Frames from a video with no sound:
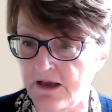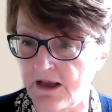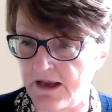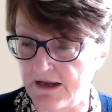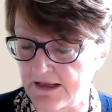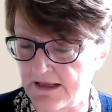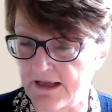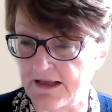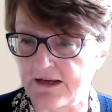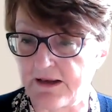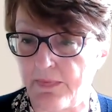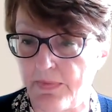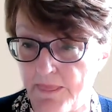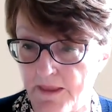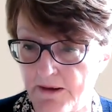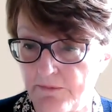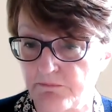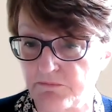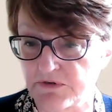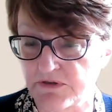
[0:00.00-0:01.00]
and getting
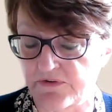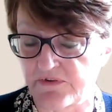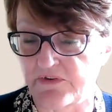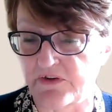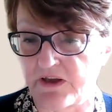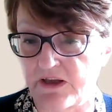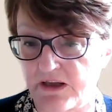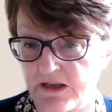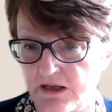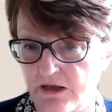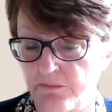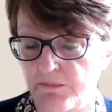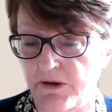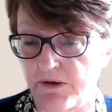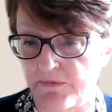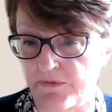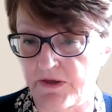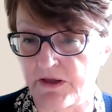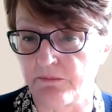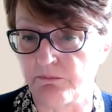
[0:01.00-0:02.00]
them to say
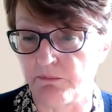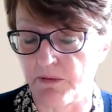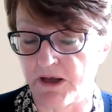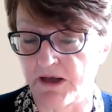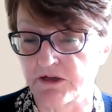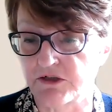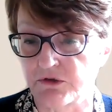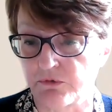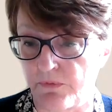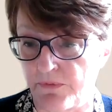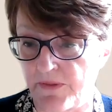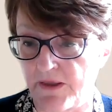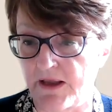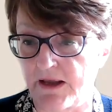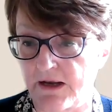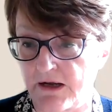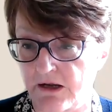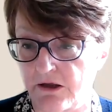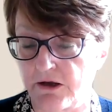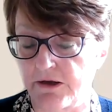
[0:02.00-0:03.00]
about the impact on
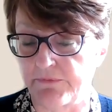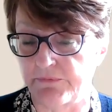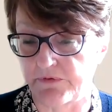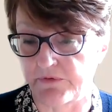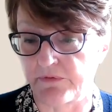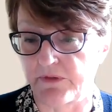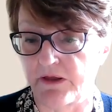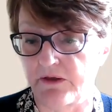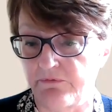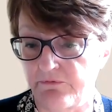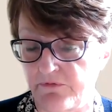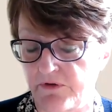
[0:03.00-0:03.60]
their lives and their